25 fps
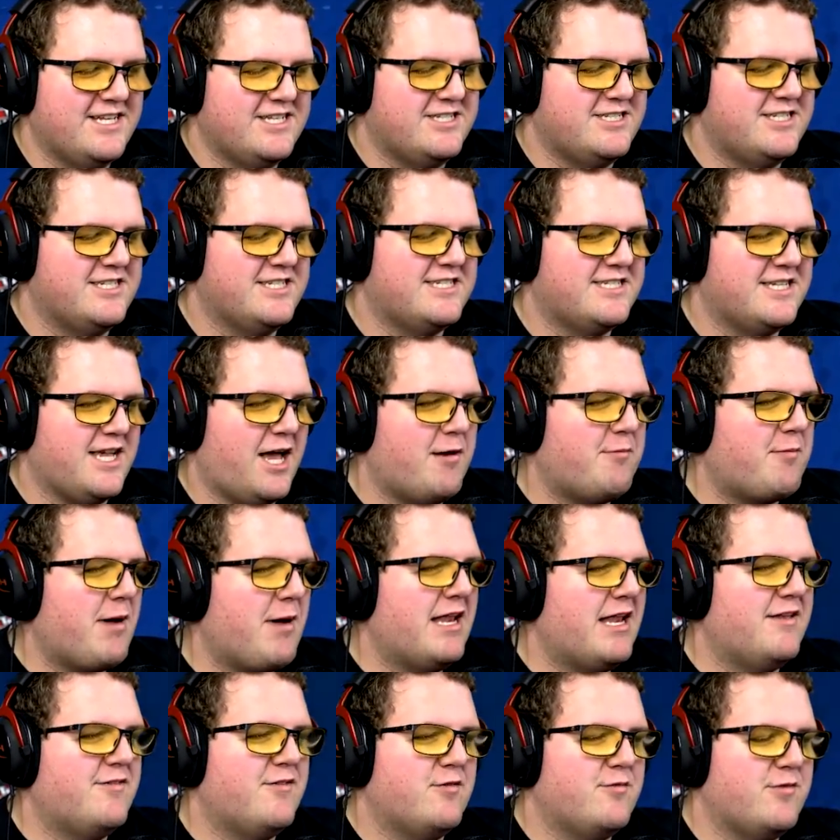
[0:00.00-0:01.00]
Just, I might
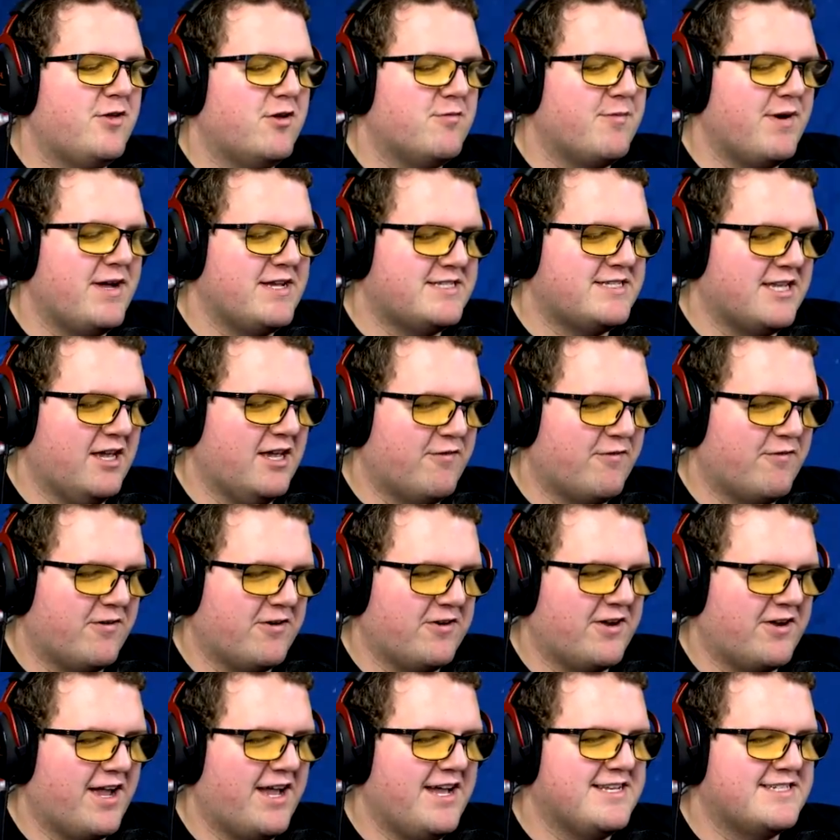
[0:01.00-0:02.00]
even yeah. mute myself for you
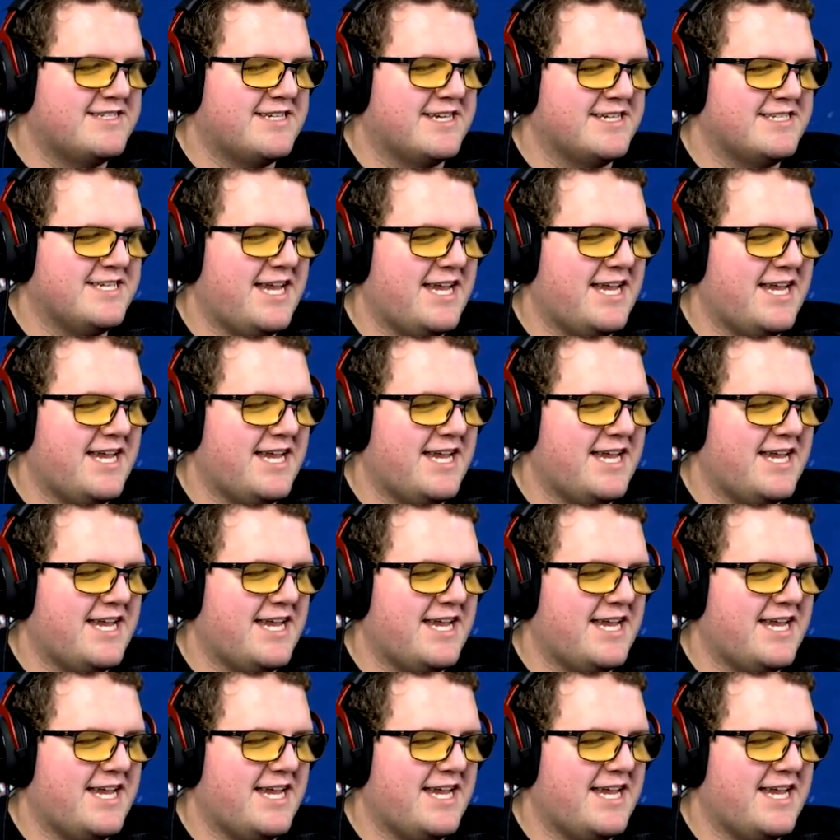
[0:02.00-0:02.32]
guys because